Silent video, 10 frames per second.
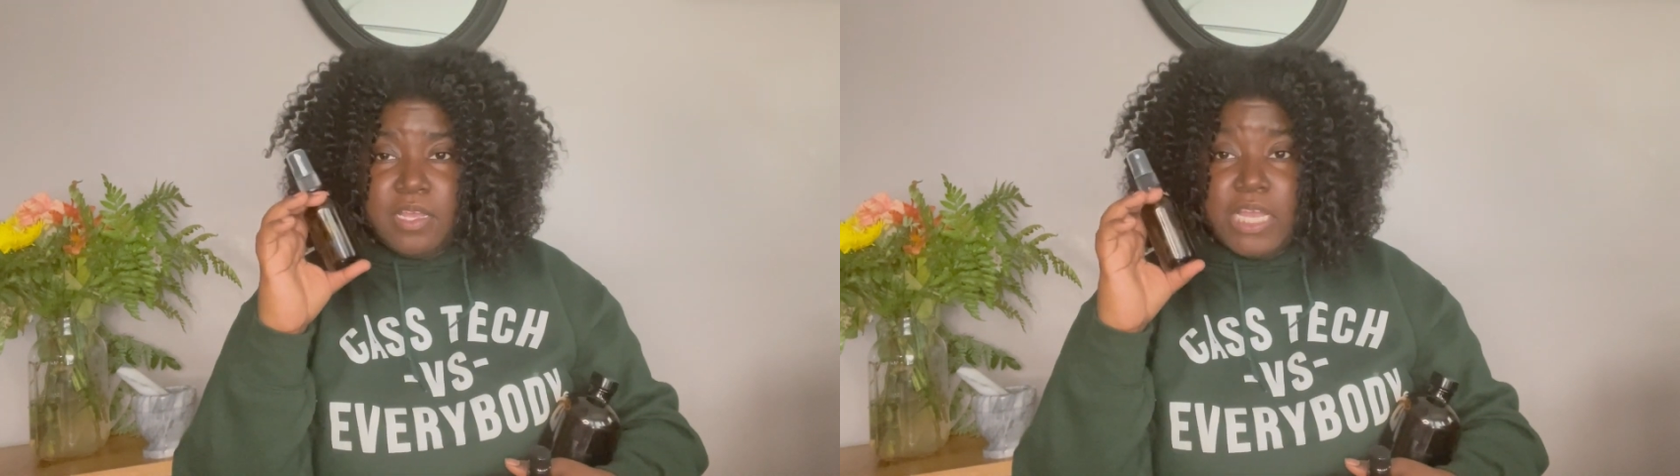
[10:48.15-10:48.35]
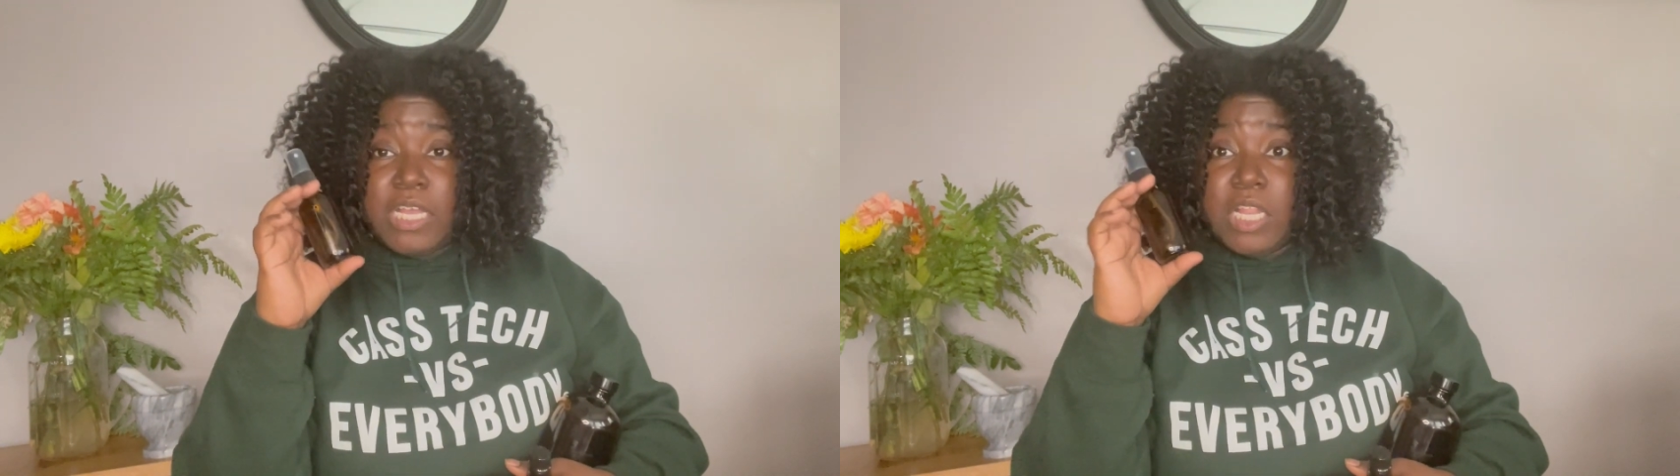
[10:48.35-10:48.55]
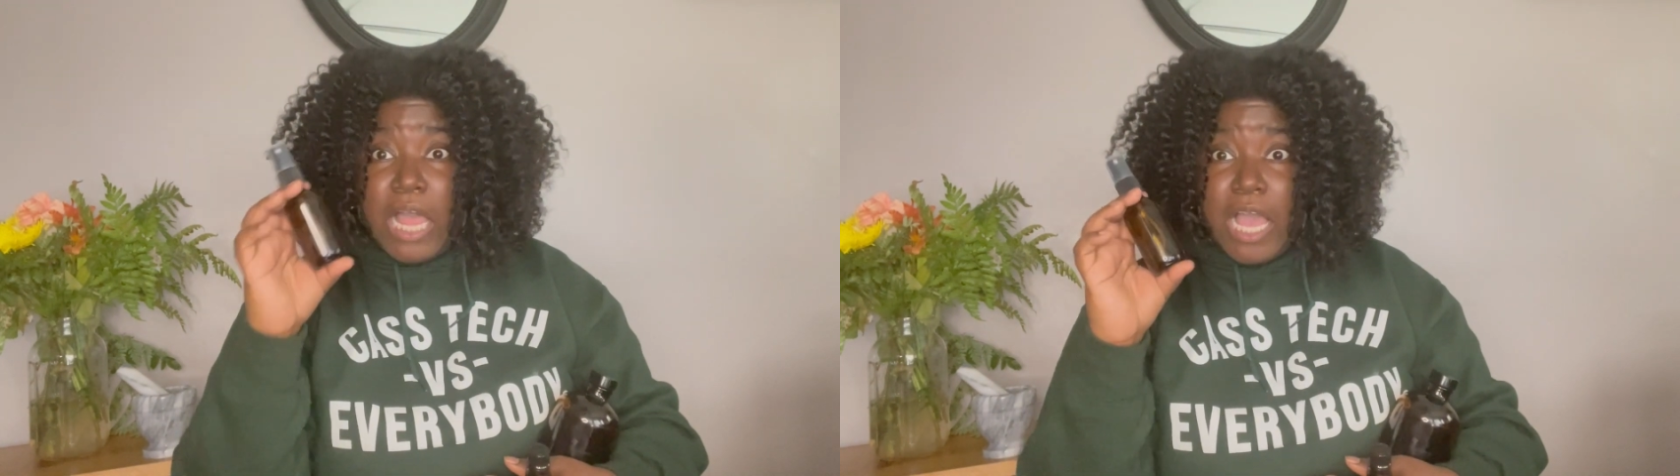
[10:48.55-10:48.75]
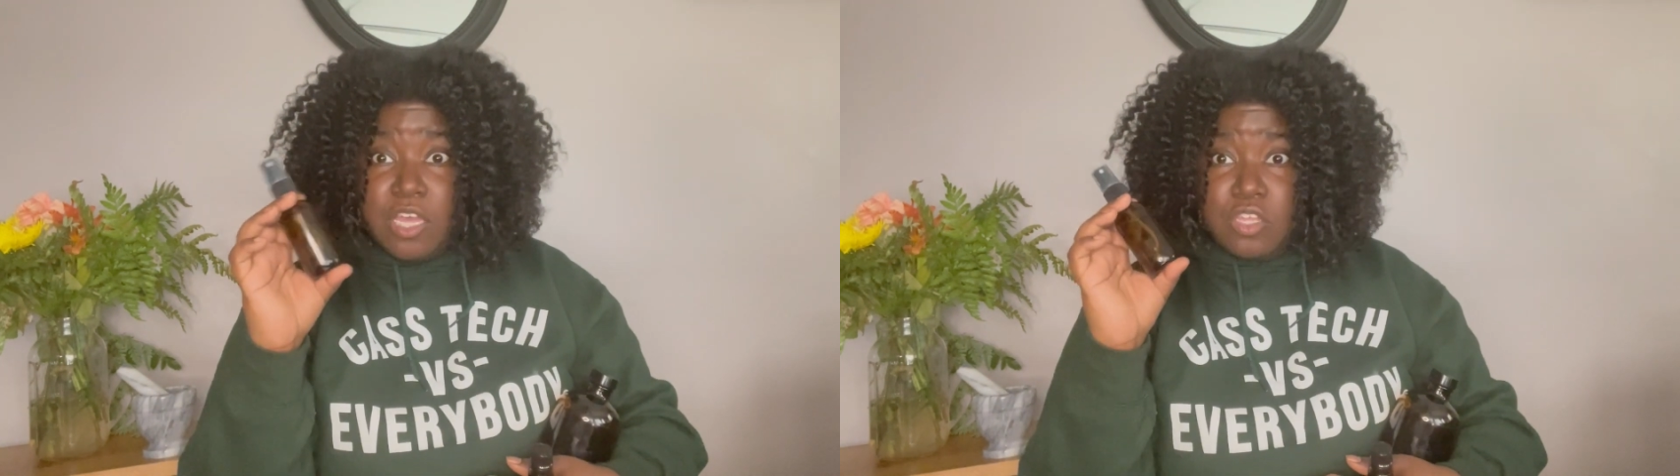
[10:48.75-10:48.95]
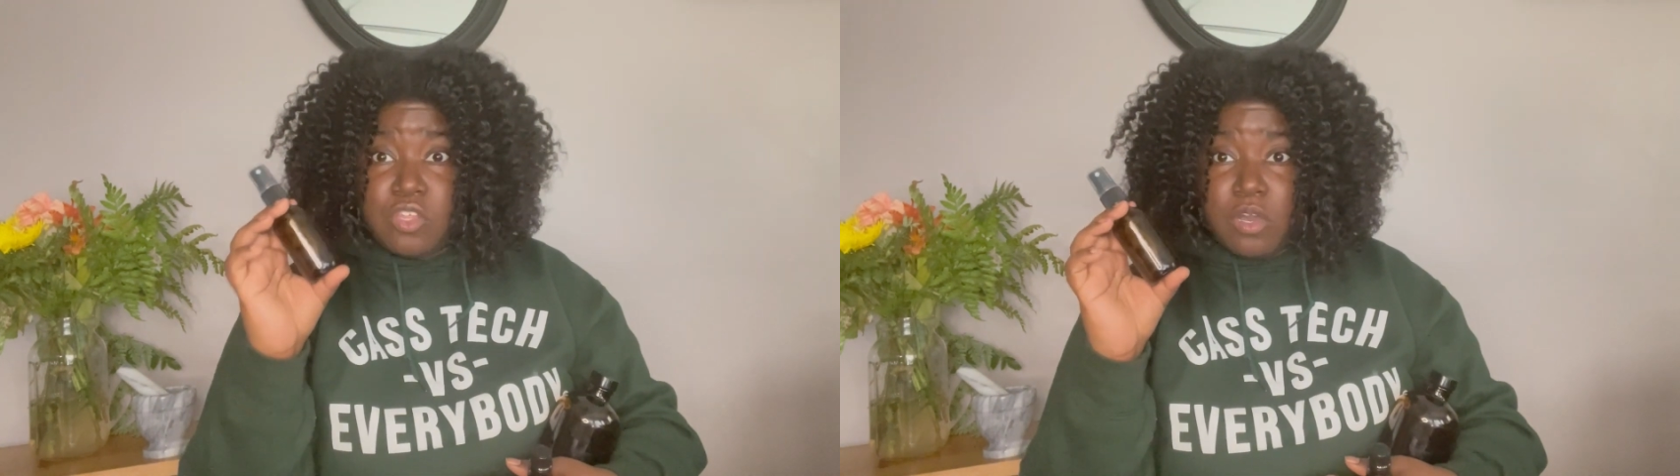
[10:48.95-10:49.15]
a
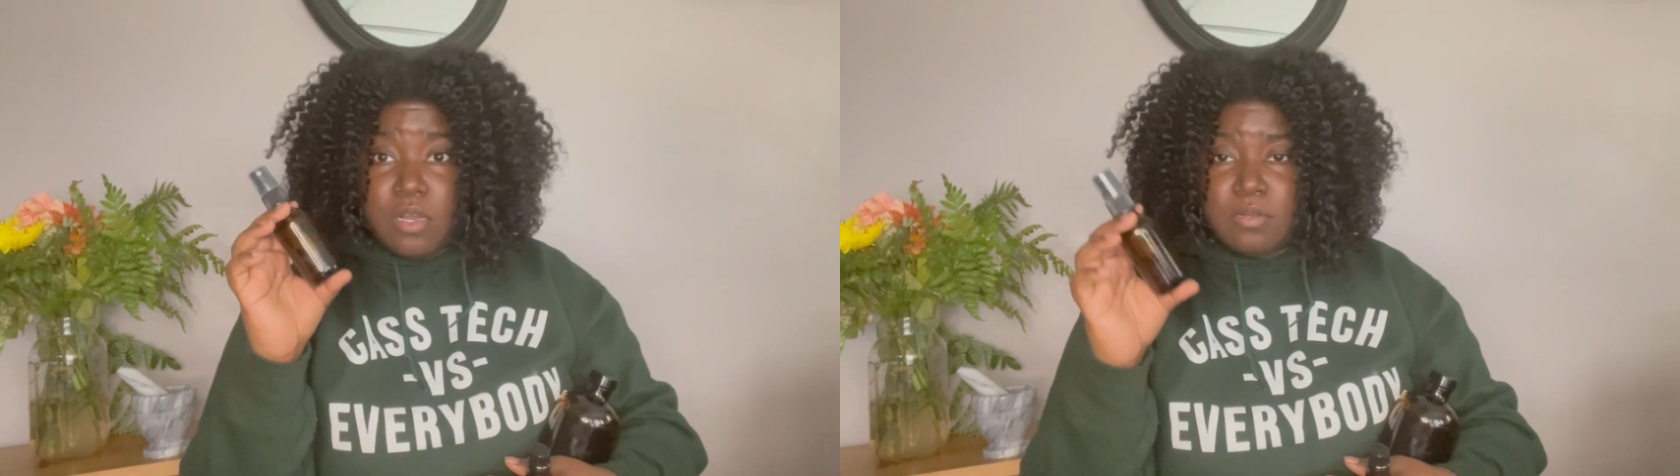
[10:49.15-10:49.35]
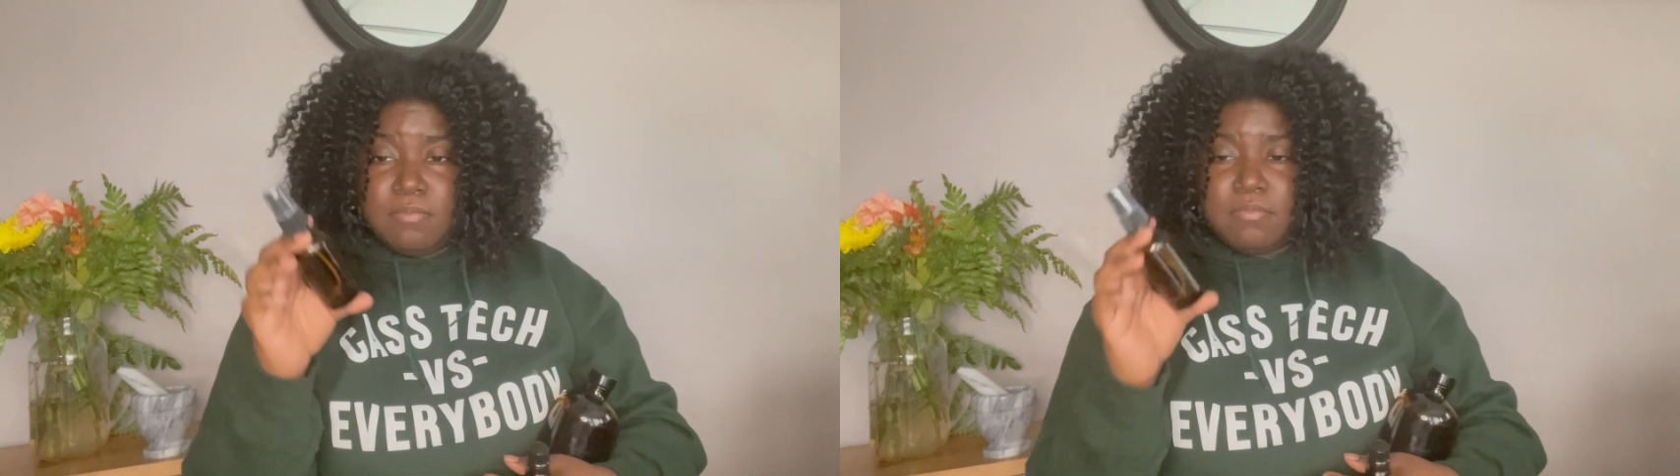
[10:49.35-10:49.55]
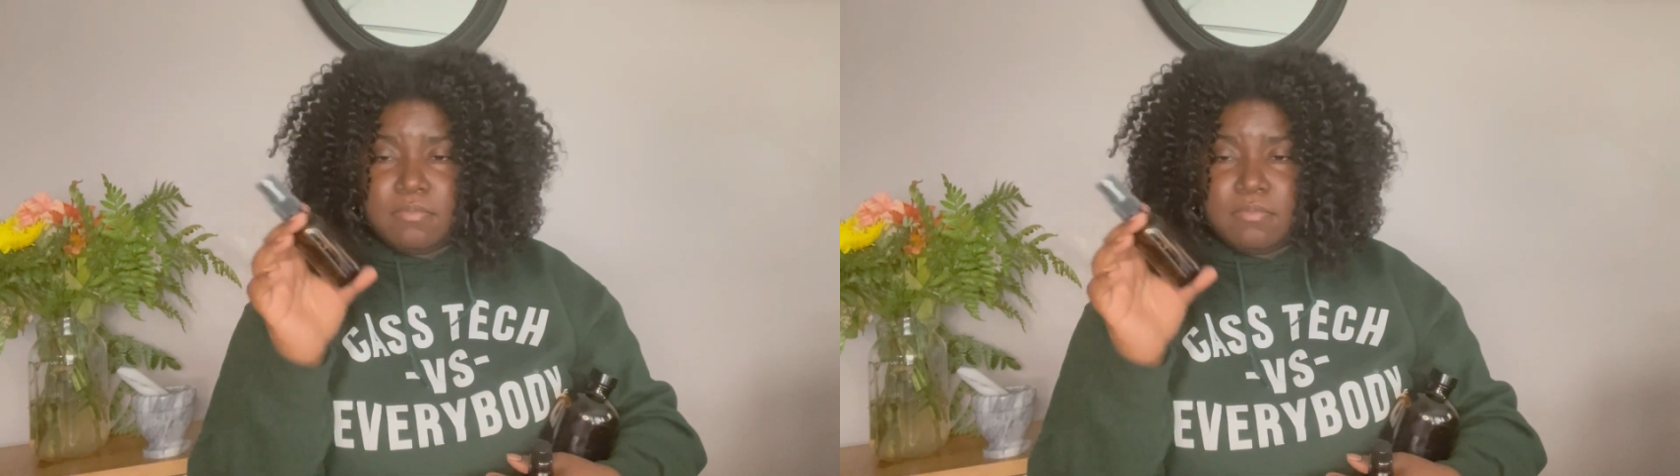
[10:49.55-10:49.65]
glass jar.